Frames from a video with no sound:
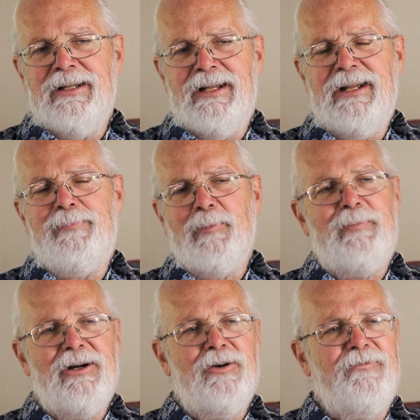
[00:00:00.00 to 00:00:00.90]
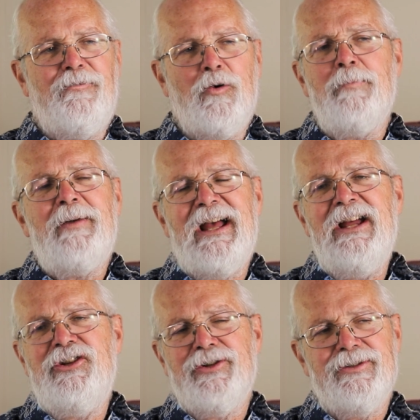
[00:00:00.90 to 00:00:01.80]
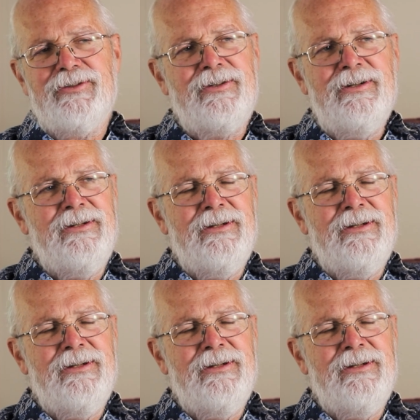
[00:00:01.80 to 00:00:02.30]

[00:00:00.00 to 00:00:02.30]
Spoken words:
he prepared 4 pages